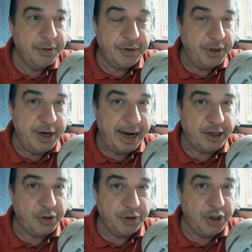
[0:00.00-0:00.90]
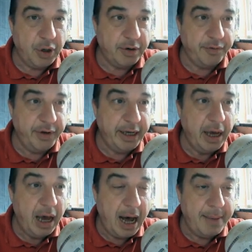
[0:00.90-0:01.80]
The natural geography.
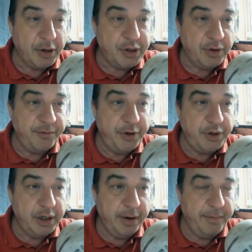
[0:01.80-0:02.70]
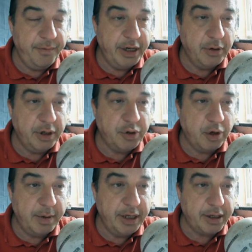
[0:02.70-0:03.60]
I'm also in a future video going to talk
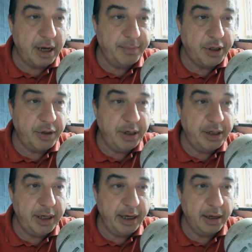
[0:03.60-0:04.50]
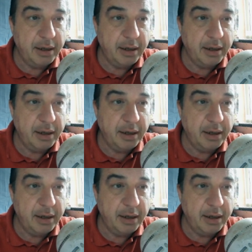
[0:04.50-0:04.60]
about this clump of trees here.